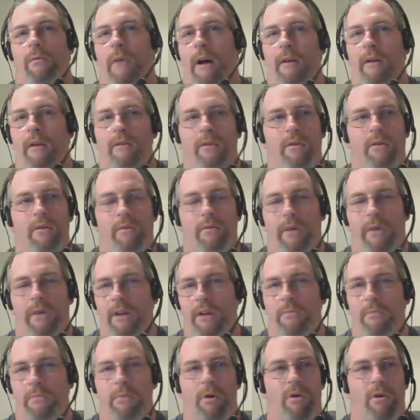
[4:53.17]
while you
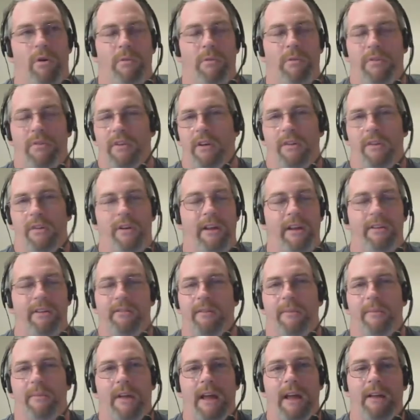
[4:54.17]
eat a burger with the other hand or
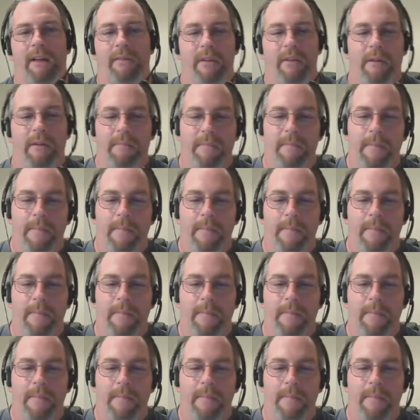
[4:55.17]
something. I don't know.